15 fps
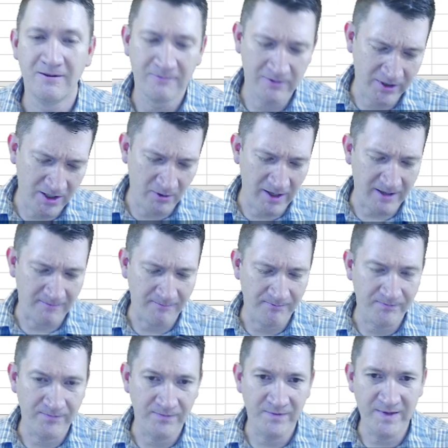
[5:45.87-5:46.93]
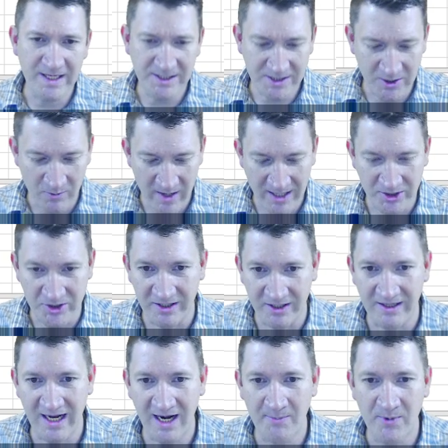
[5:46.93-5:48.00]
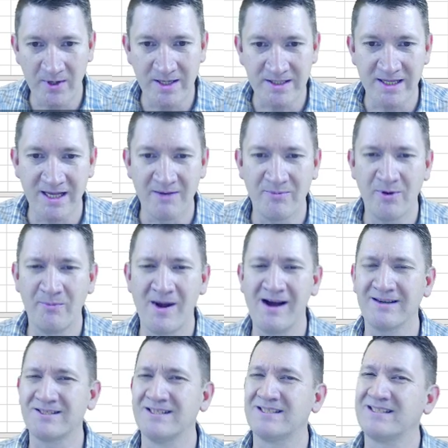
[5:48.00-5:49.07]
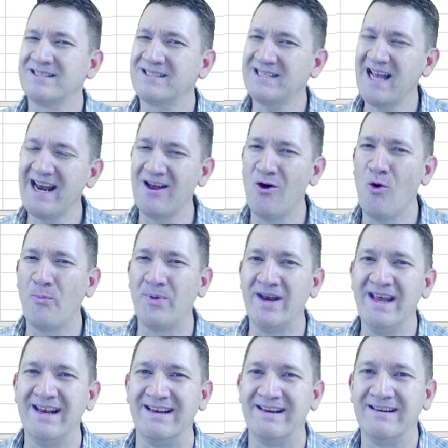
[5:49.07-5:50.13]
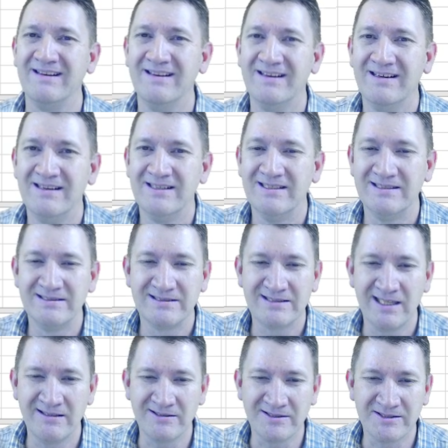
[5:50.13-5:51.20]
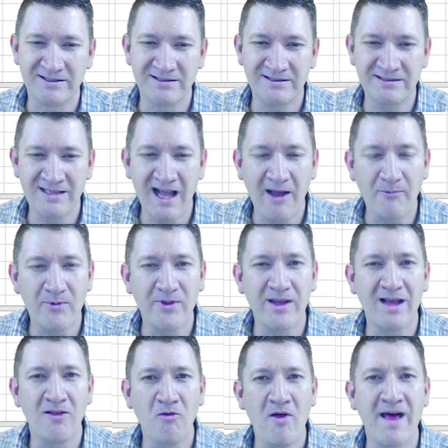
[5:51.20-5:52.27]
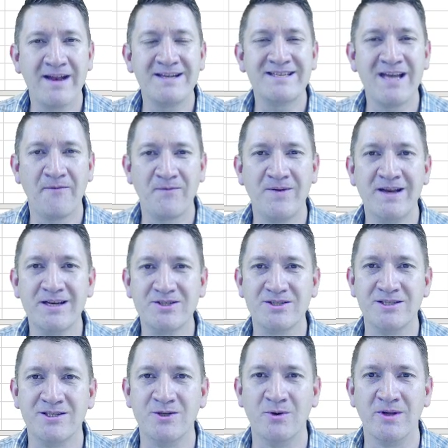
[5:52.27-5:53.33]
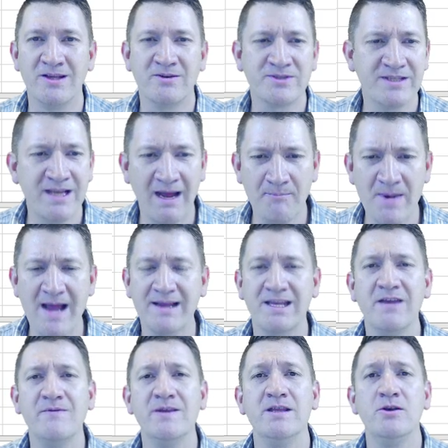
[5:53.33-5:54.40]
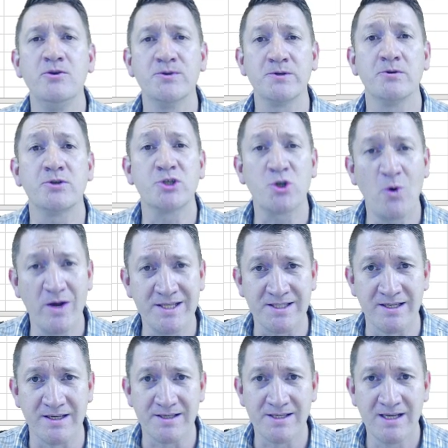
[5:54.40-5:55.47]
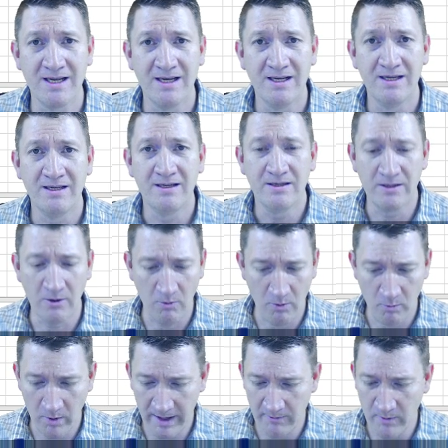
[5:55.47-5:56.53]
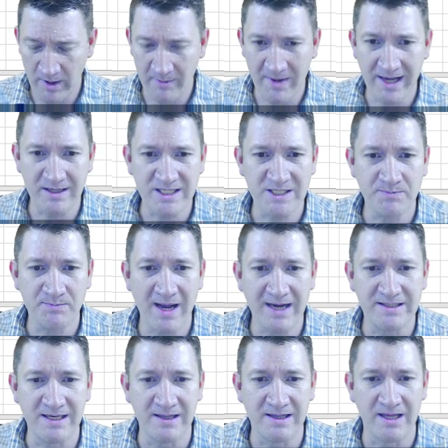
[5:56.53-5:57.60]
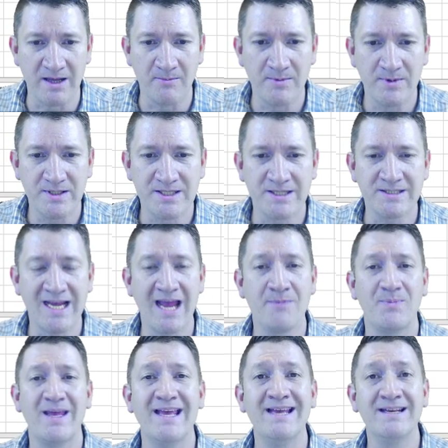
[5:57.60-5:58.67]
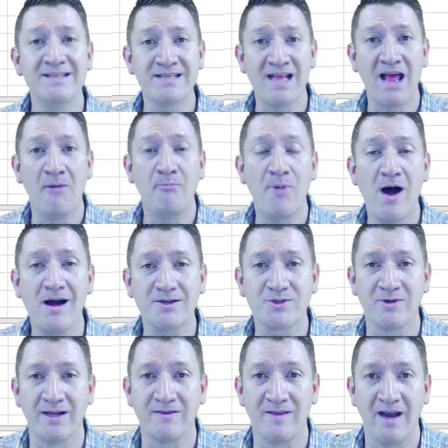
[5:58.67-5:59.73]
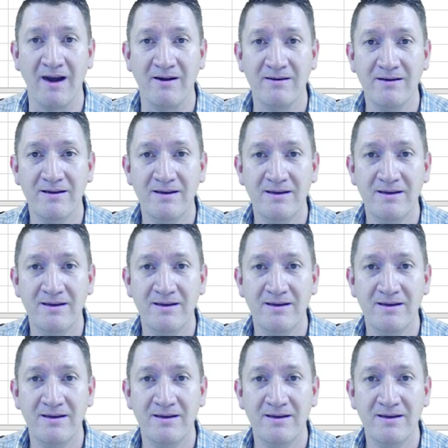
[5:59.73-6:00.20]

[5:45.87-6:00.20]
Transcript: Well, you know what? This question that I put into the input box, it's kind of open-ended. There's not really a lot of definition to it. I'm not giving the user choices. You know, what am I expecting them to type into that box right there?